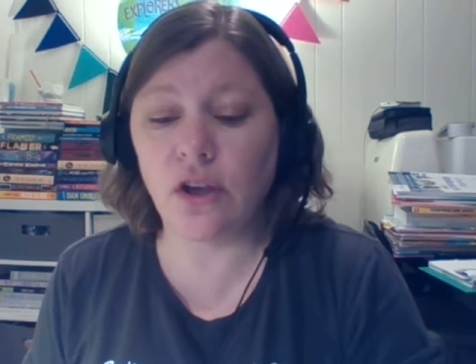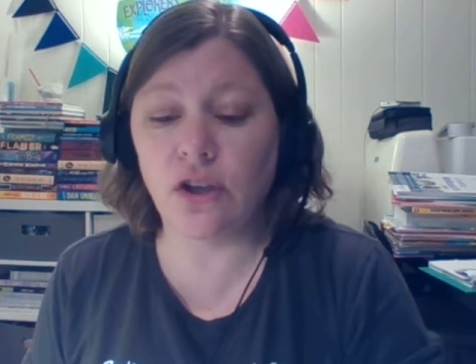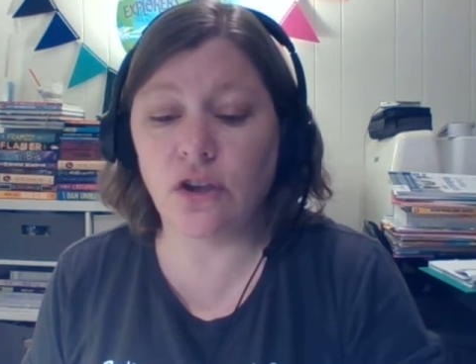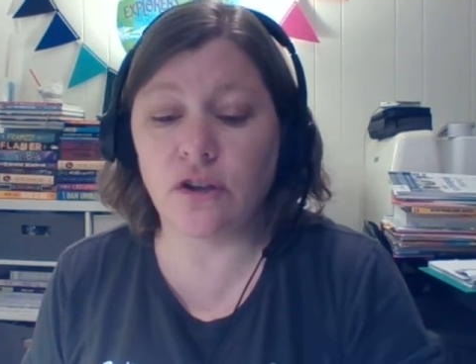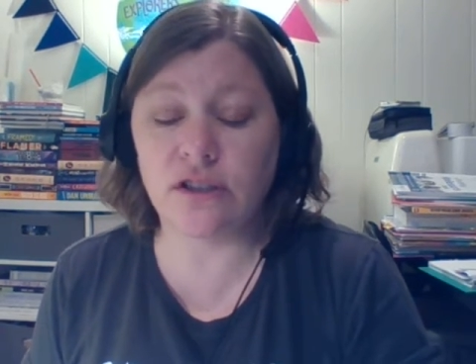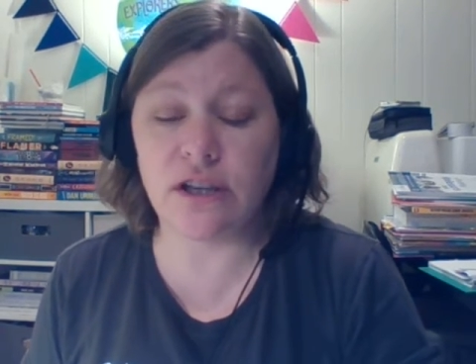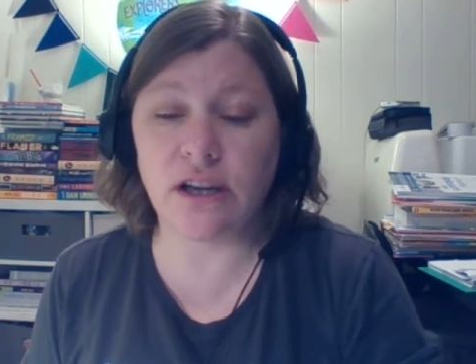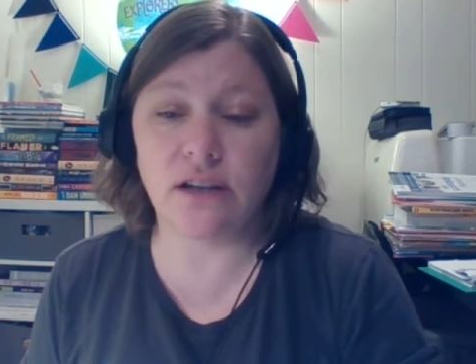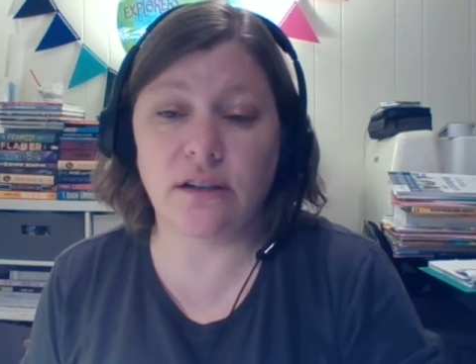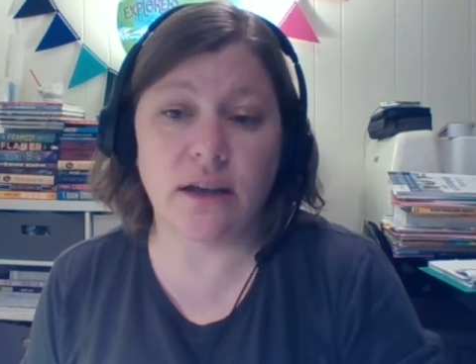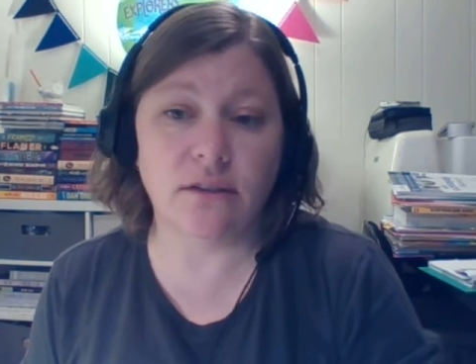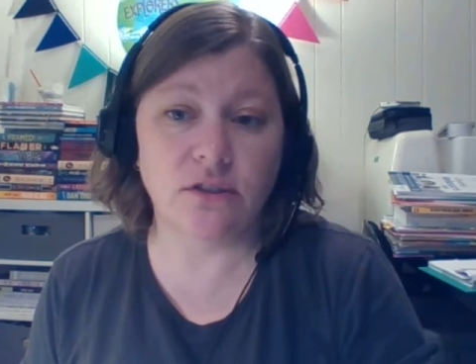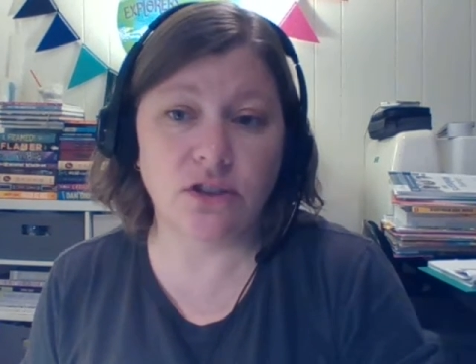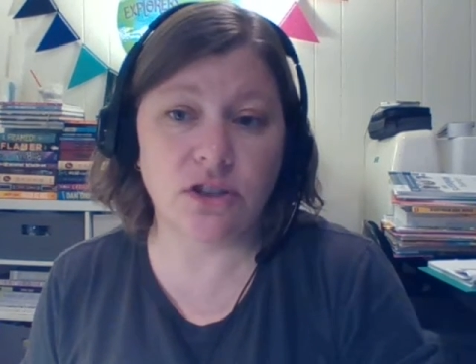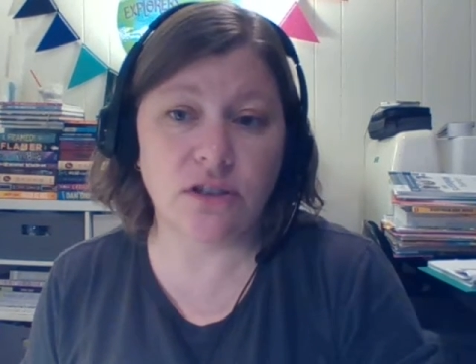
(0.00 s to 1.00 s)
your
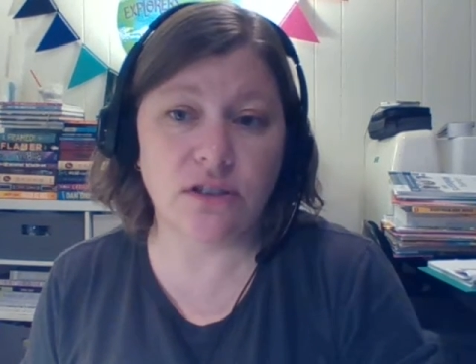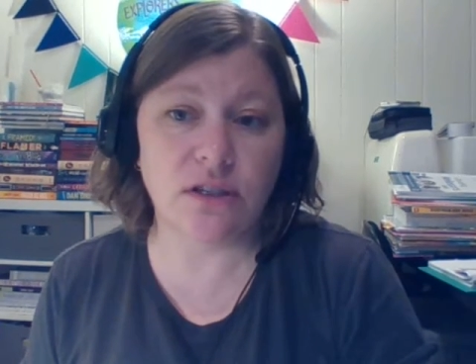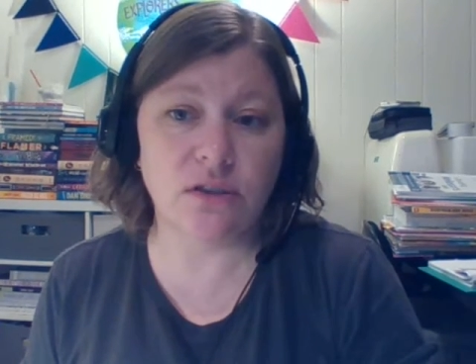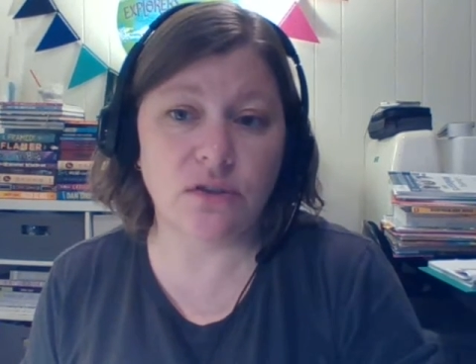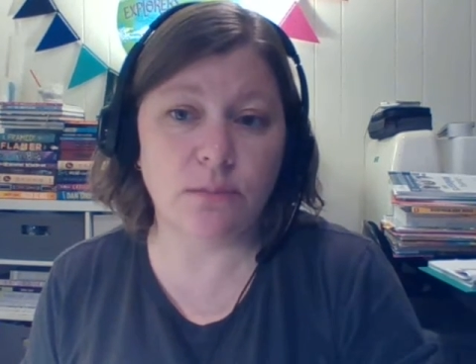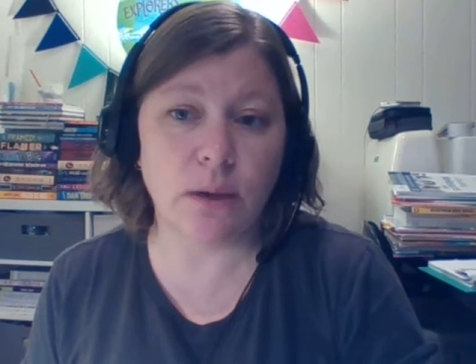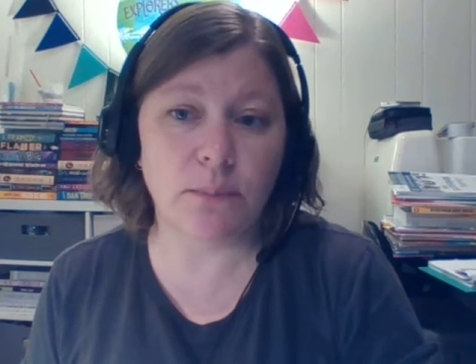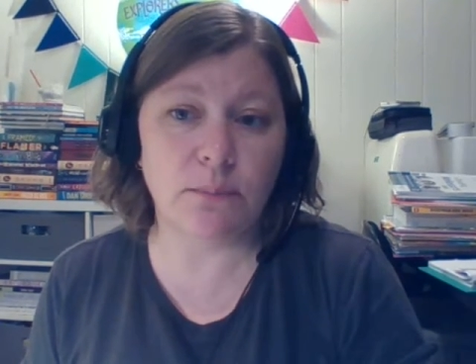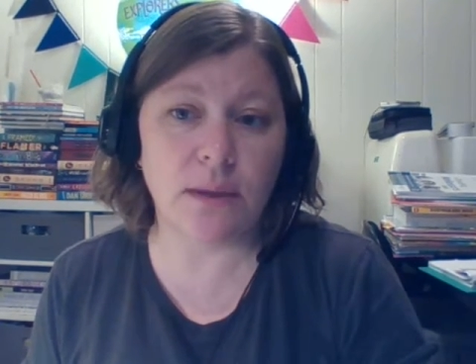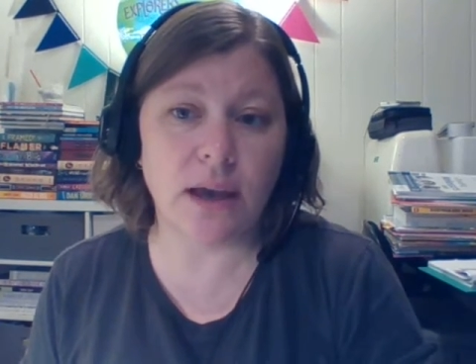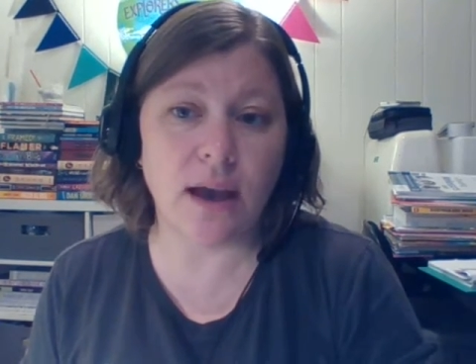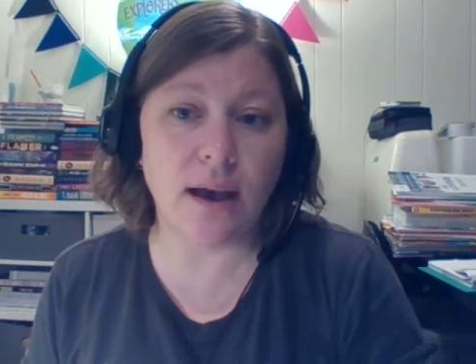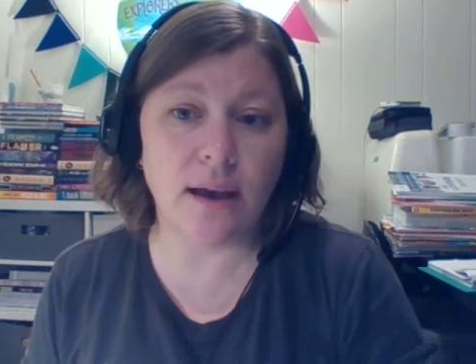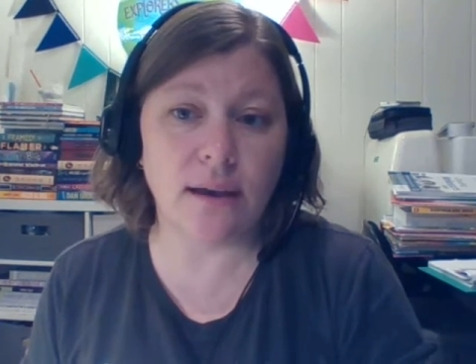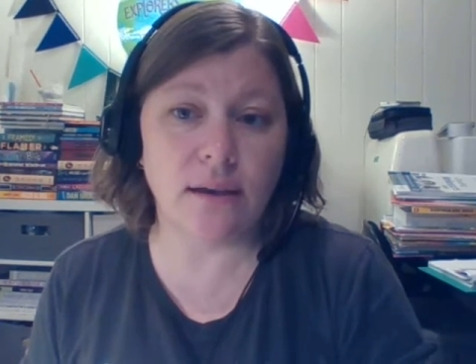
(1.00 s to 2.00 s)
technology skills might be
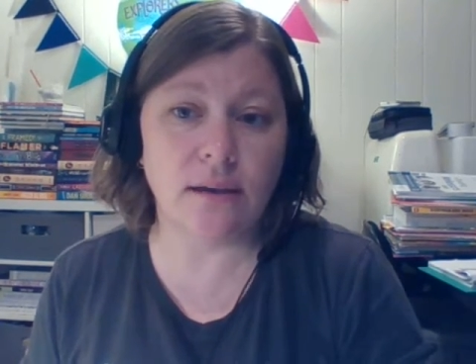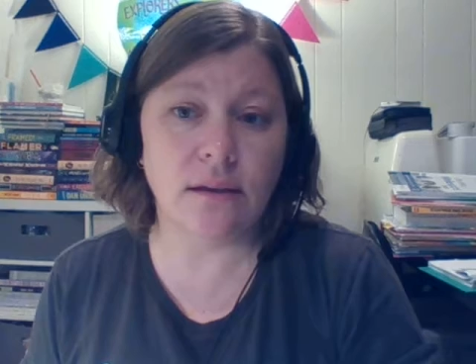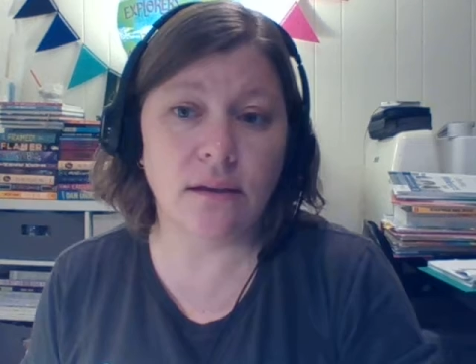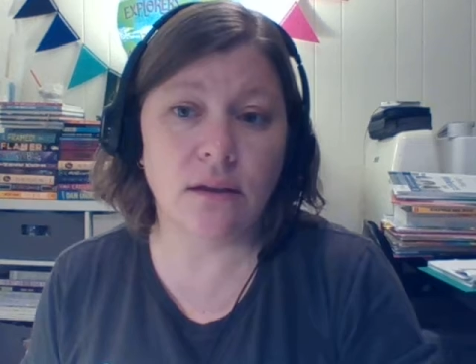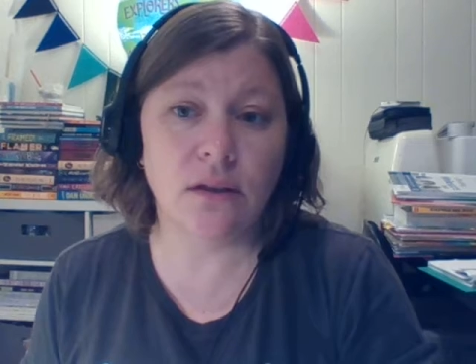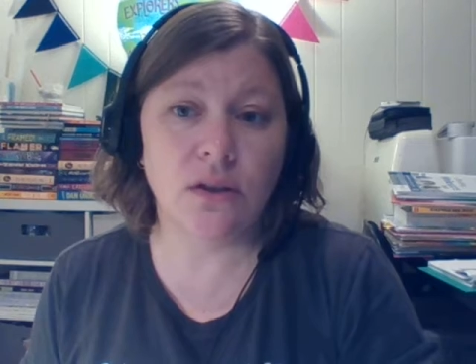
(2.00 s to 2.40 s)
high.